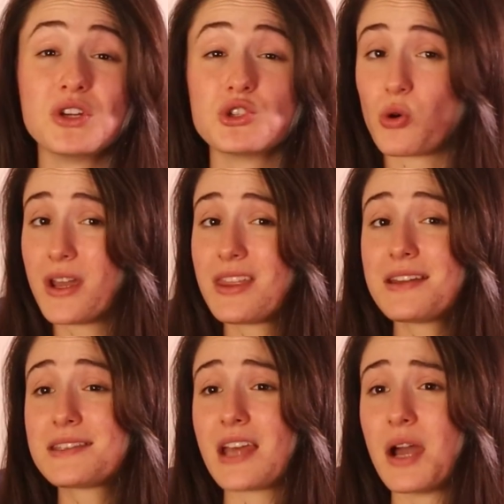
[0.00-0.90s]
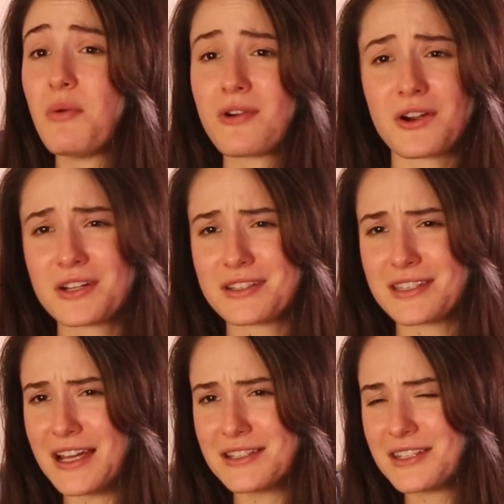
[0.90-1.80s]
enjoy this, I won't
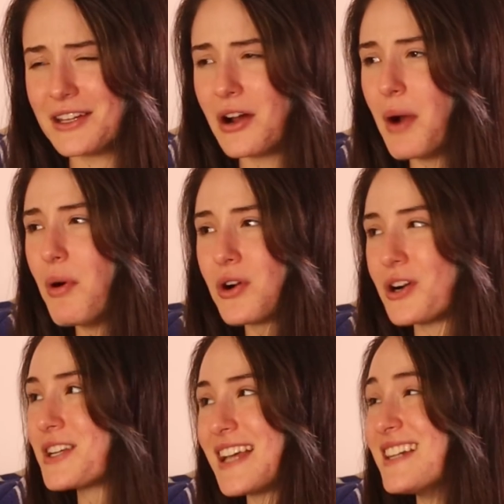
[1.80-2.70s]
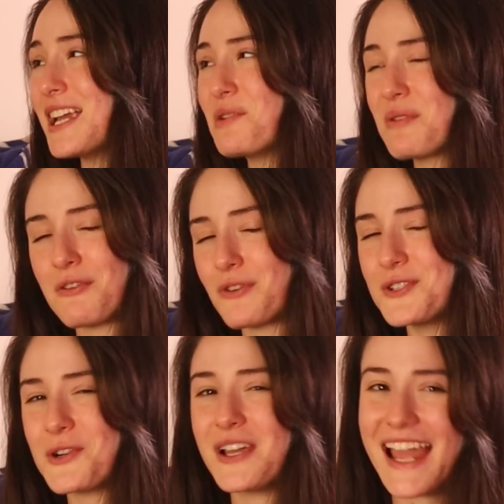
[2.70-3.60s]
criticize, you know, I won't criticize anybody for
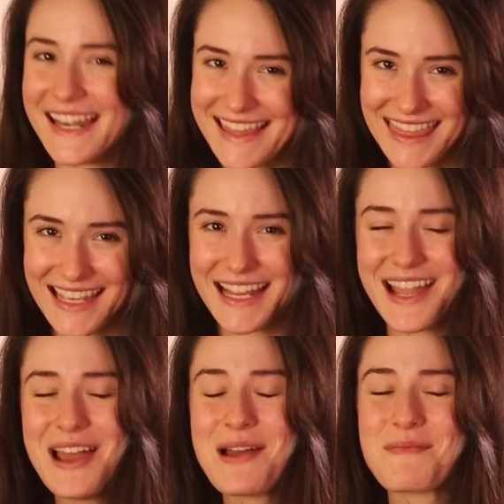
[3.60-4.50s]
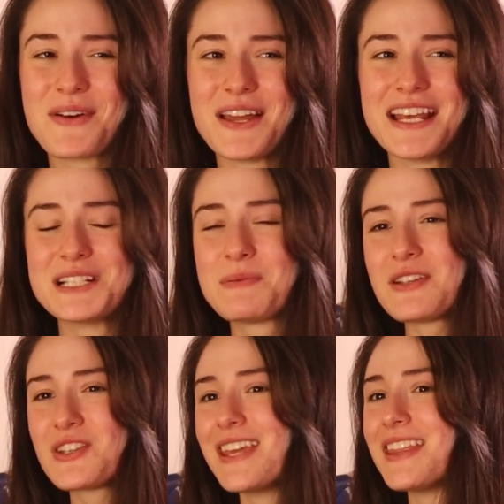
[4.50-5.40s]
enjoying anything, but
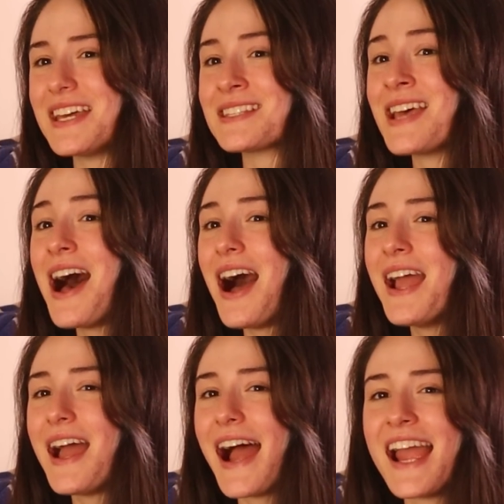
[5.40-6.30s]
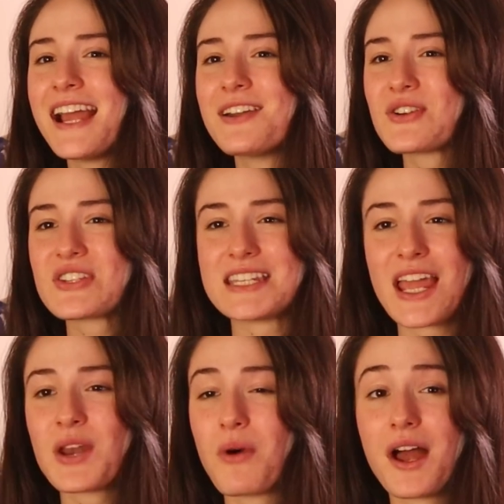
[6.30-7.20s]
especially this, I
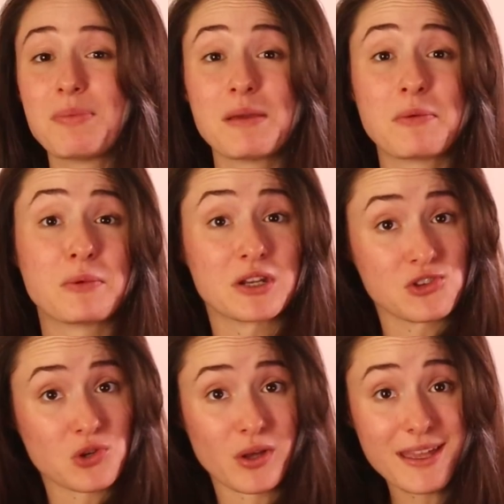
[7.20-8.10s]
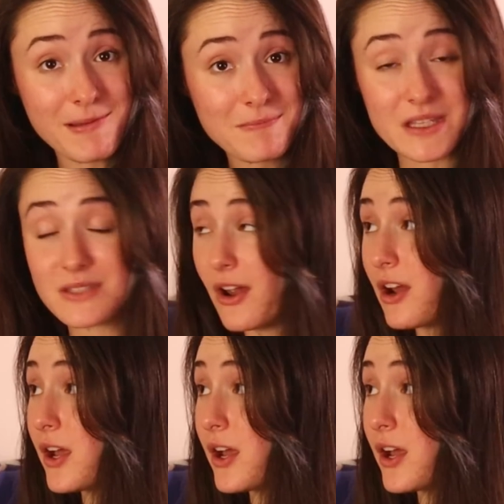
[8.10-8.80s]
understand why people would enjoy it. It's very